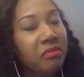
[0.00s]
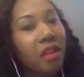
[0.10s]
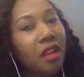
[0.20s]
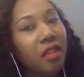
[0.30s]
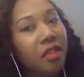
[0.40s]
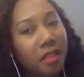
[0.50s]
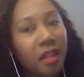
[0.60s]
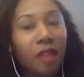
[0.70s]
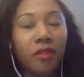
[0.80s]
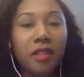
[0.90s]
This
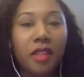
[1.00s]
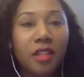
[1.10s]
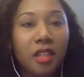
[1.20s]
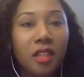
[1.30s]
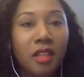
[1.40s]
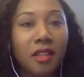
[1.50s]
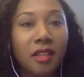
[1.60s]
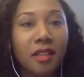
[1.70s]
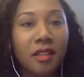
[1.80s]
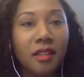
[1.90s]
conversation is
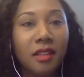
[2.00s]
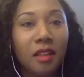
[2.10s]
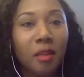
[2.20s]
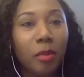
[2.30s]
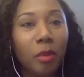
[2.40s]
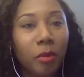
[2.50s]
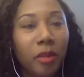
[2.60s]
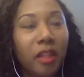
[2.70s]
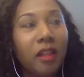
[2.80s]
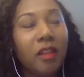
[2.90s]

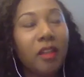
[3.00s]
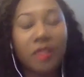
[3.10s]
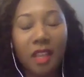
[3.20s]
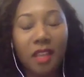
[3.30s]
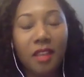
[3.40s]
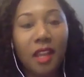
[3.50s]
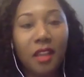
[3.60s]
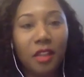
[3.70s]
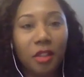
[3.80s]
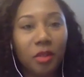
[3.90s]
inappropriate. I understand that
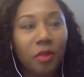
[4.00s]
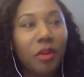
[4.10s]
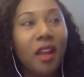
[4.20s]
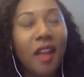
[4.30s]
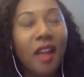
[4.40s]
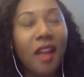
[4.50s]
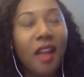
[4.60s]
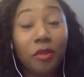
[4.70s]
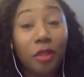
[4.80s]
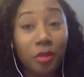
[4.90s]
you have
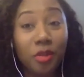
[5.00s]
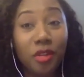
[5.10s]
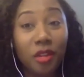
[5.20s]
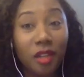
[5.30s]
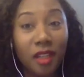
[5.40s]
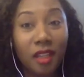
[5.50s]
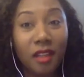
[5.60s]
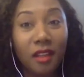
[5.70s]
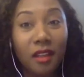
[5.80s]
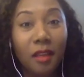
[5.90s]
your views on
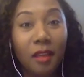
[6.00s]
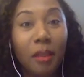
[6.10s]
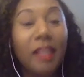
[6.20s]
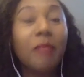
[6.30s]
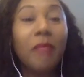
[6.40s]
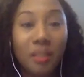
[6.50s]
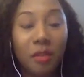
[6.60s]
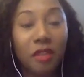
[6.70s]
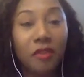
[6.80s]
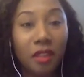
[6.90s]
it, but it makes
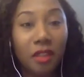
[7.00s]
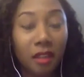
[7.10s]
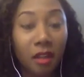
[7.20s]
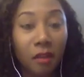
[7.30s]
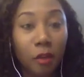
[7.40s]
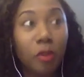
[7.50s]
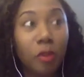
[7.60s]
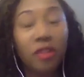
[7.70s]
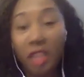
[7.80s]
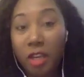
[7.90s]
me feel
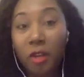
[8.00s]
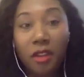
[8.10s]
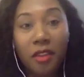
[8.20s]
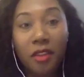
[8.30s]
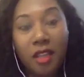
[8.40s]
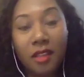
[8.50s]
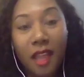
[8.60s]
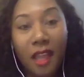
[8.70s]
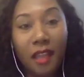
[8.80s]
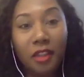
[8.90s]
uncomfortable to hear the things
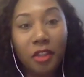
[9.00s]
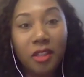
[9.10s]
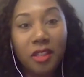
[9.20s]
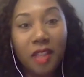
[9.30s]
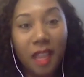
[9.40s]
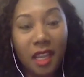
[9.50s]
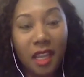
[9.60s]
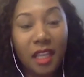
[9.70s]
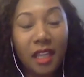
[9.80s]
that you're saying.